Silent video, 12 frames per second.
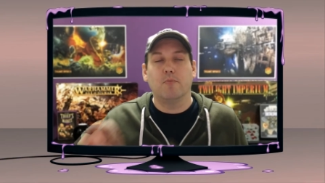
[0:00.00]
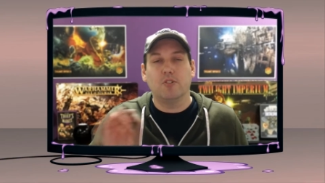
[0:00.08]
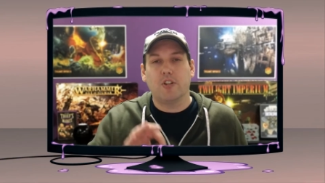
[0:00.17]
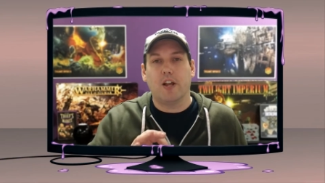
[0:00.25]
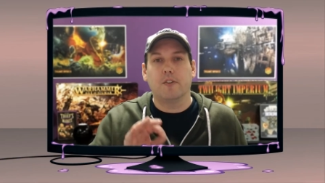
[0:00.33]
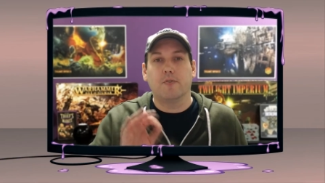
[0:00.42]
which
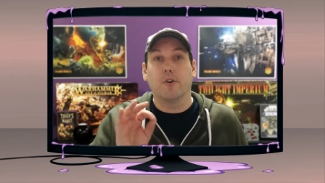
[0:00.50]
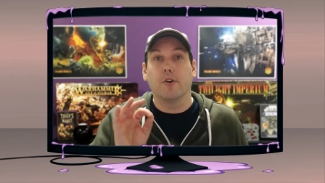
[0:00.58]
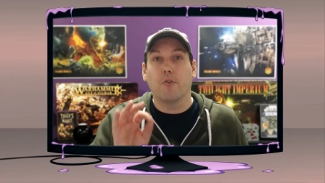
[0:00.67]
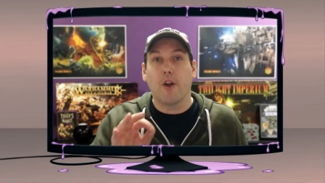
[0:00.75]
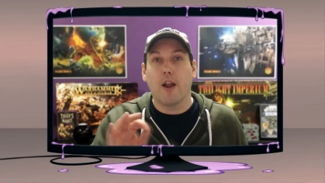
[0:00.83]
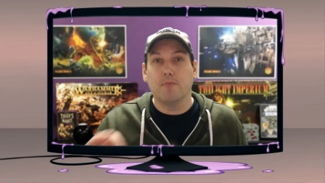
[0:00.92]
stands for
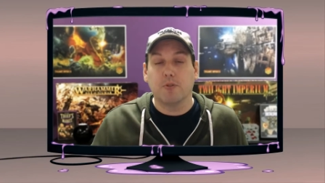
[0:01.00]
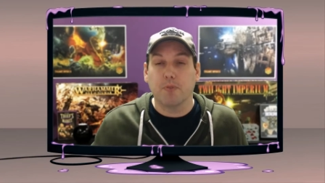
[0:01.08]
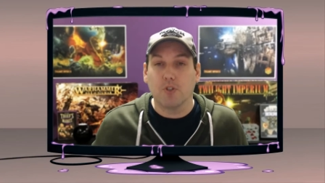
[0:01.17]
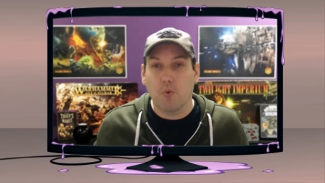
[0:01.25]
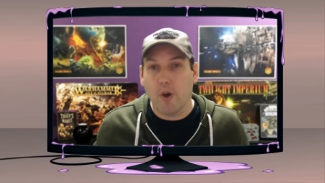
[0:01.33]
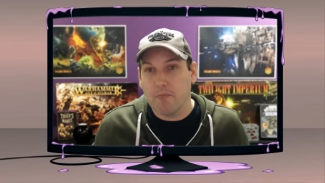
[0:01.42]
grams per
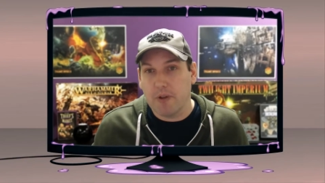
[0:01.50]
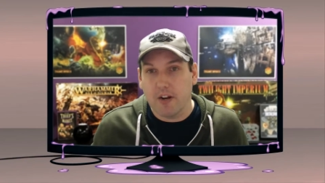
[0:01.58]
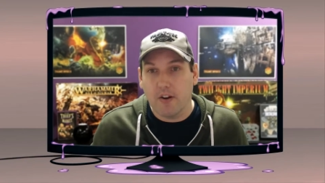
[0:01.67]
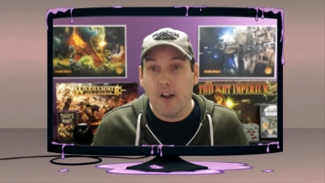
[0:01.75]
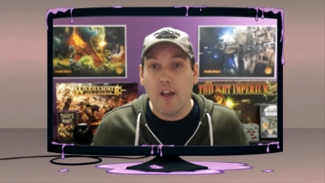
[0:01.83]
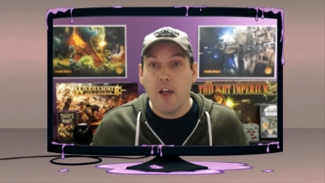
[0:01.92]
square
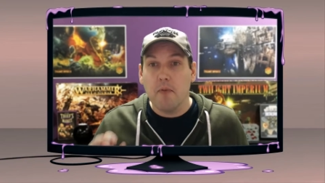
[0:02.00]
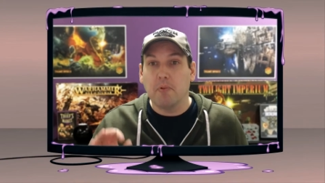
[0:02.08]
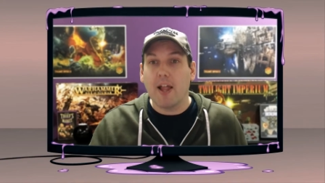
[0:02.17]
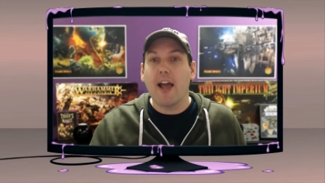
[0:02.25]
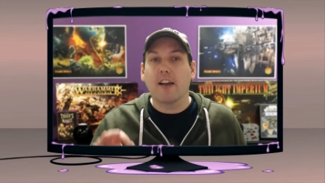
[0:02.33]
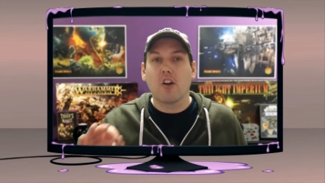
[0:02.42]
meter,
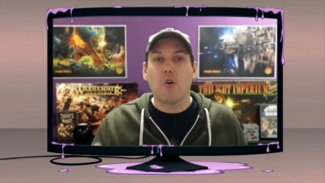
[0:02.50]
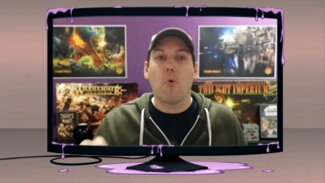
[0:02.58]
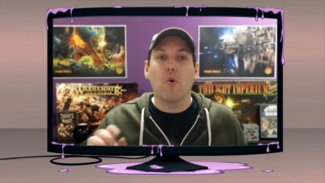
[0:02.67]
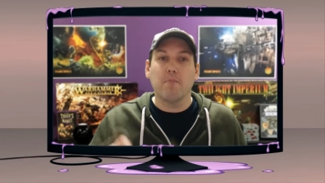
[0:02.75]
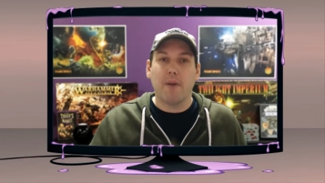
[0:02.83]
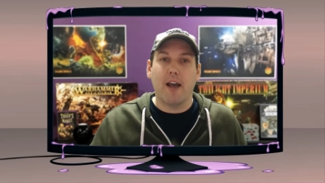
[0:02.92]
black
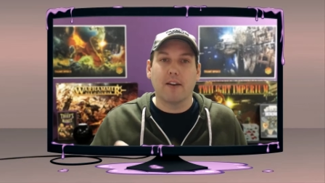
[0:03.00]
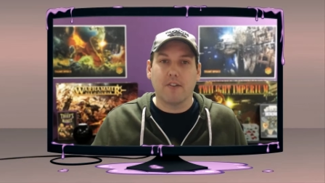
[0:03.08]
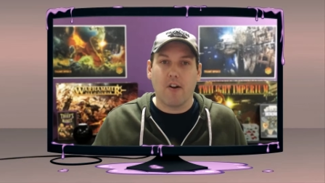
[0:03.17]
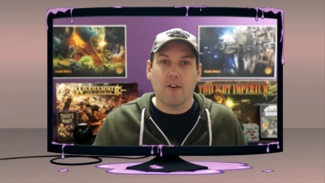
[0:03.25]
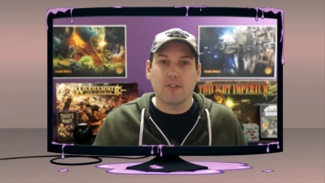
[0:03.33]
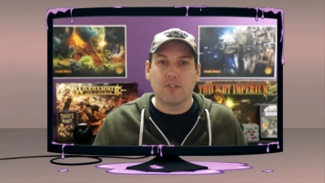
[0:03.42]
core matte
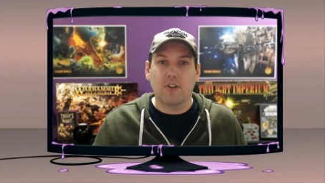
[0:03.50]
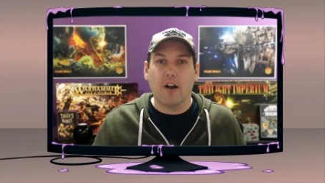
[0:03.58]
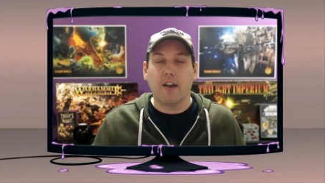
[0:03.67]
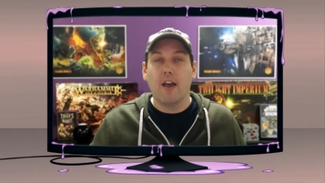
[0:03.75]
cardstock,